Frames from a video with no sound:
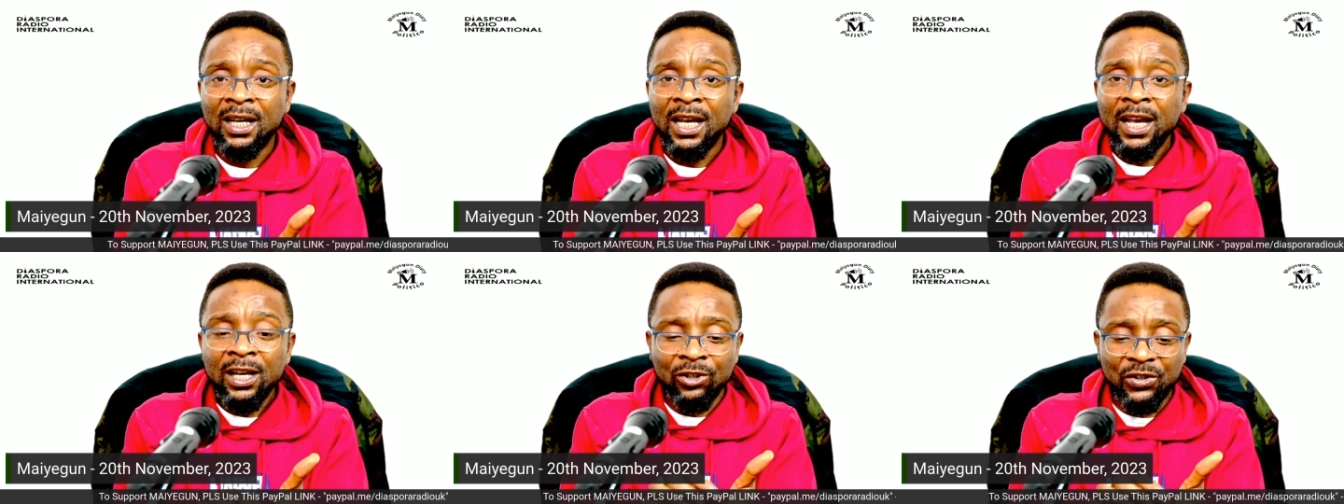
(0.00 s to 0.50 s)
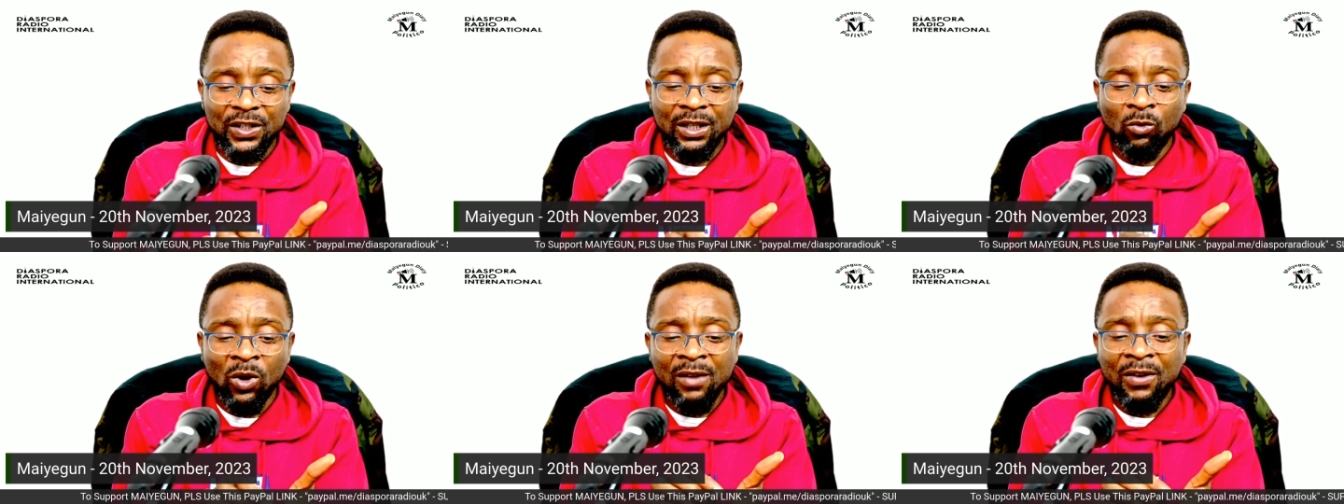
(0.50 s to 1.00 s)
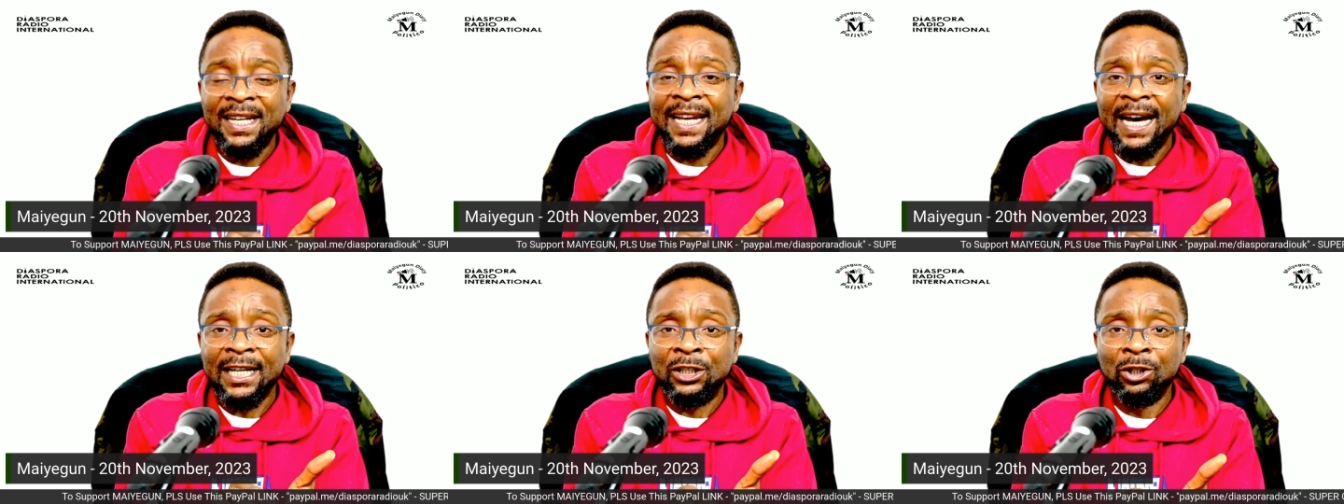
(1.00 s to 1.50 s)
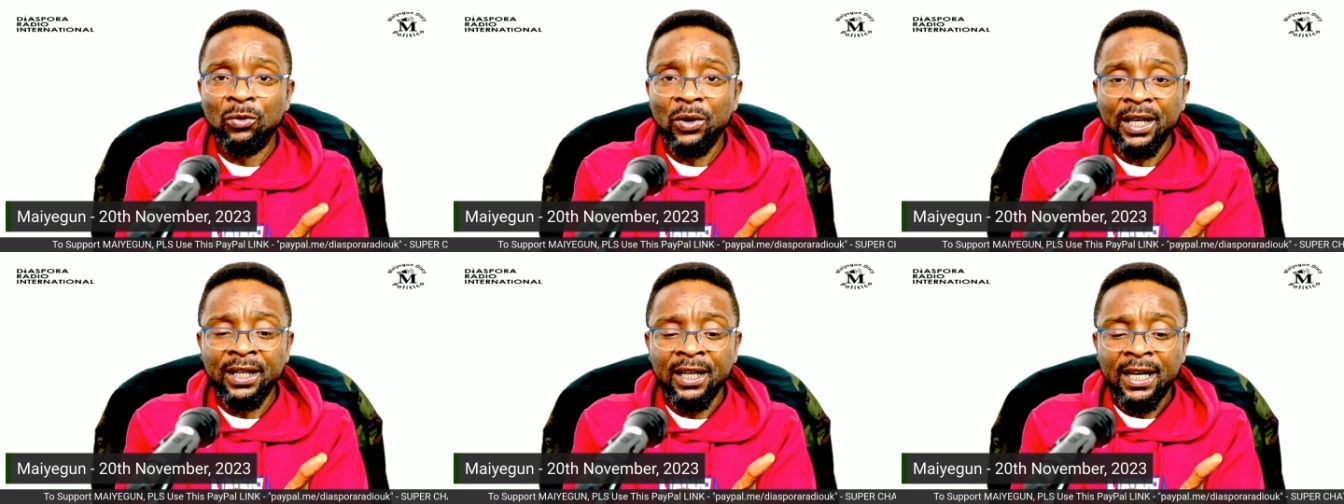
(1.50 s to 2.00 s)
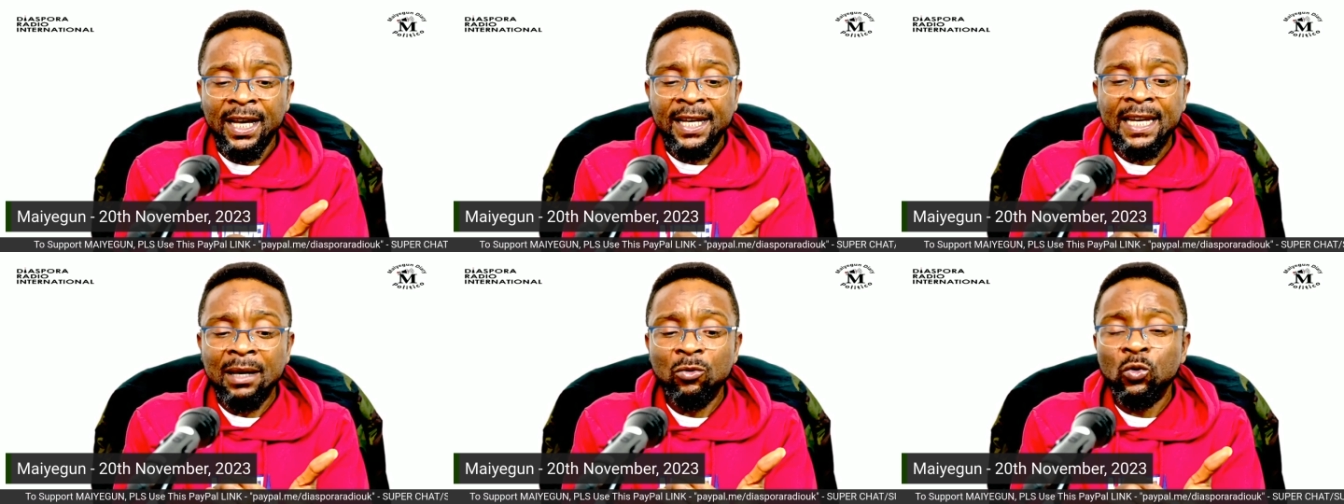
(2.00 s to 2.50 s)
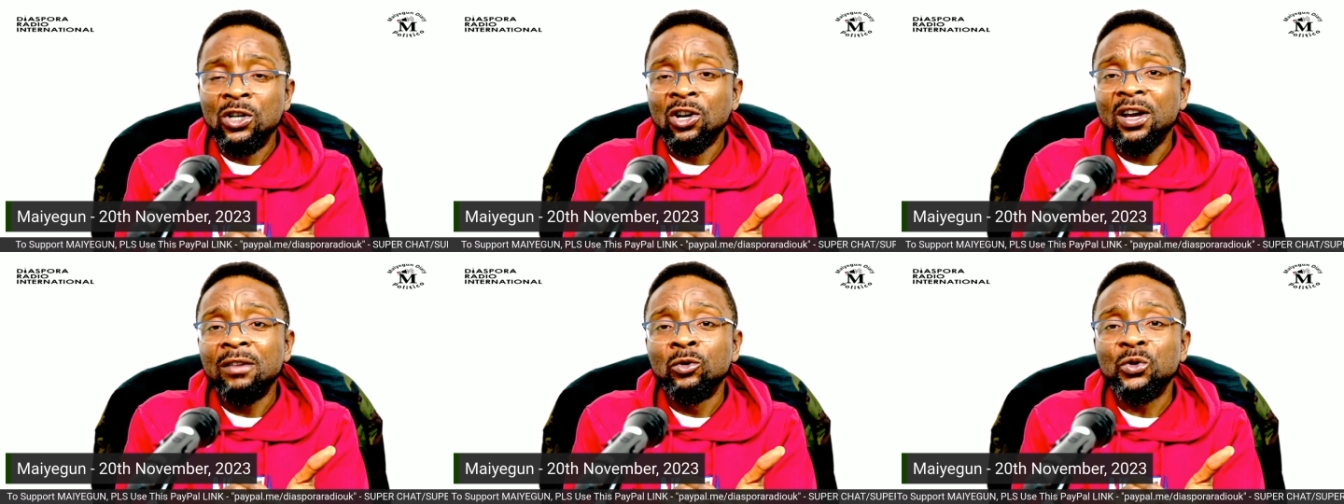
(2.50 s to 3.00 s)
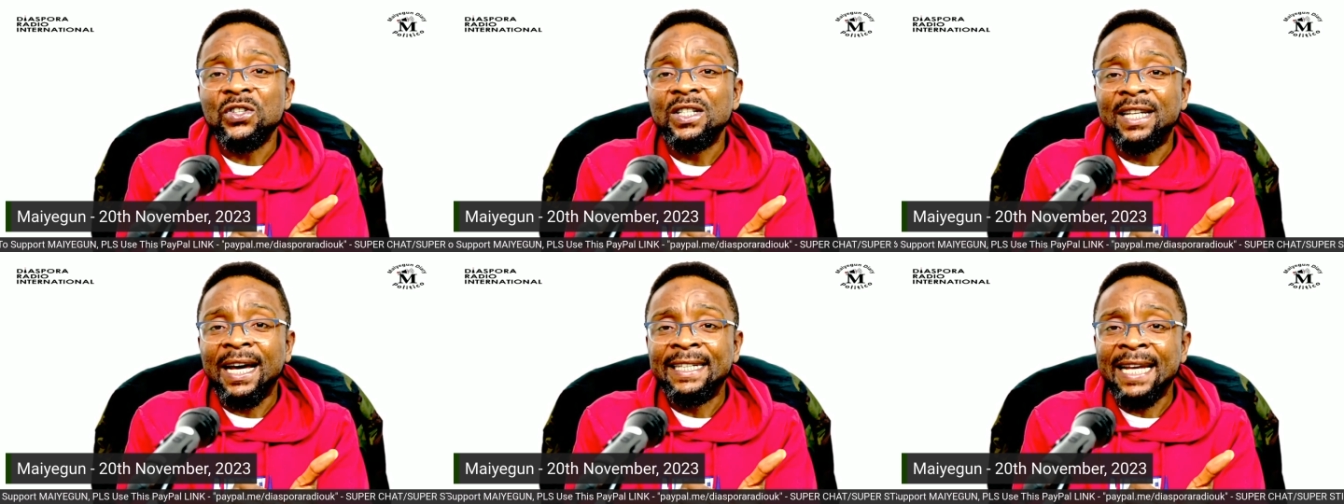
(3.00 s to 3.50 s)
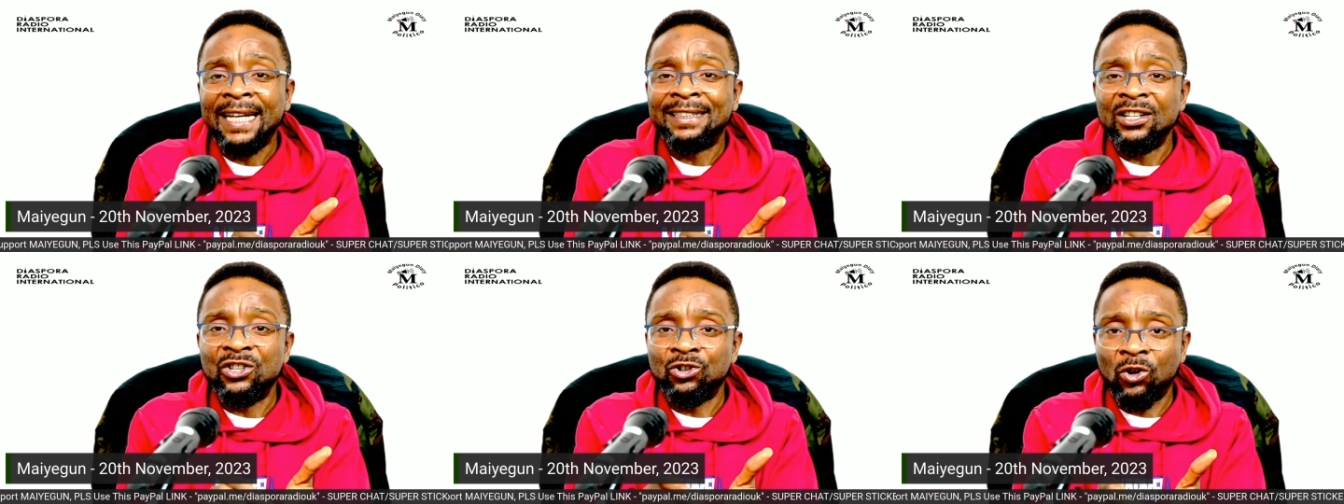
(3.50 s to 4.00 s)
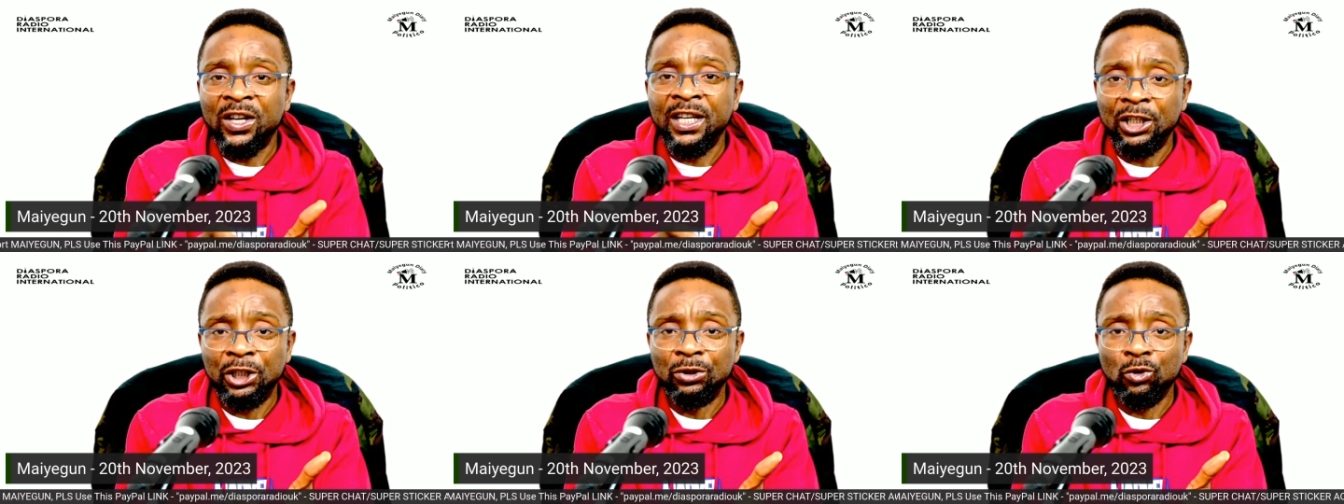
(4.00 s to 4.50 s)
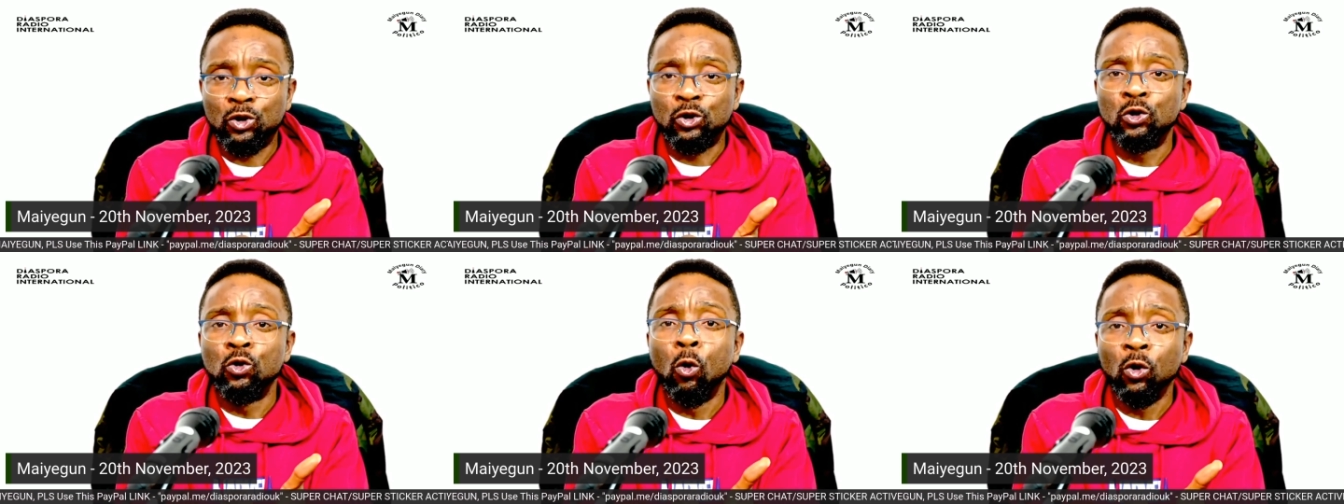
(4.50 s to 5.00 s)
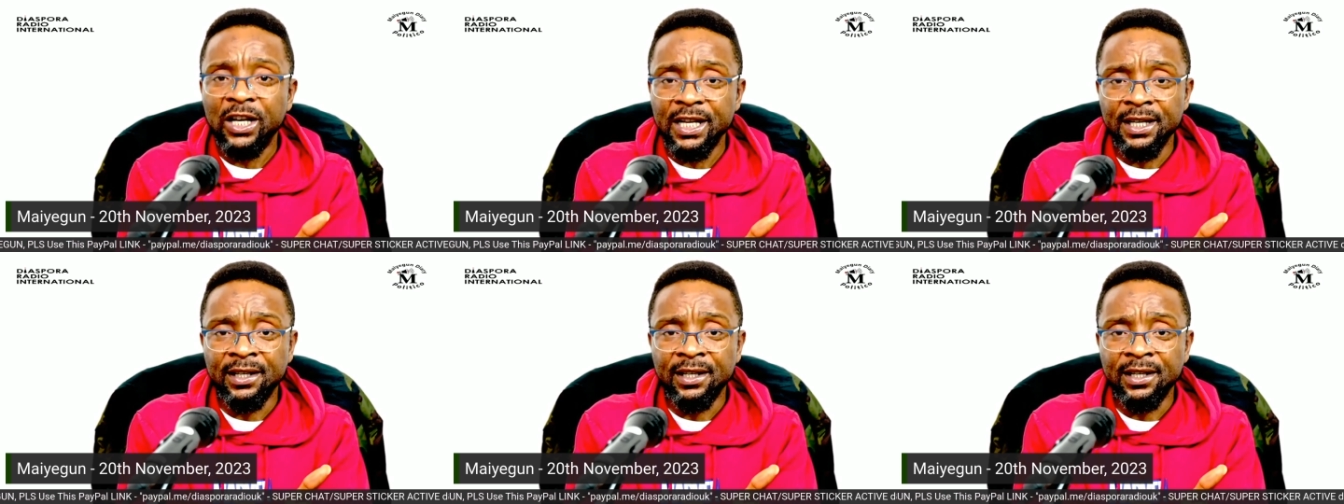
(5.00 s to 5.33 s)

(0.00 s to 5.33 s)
You see, whatever they are doing, they will not even see that they are destroying you slowly.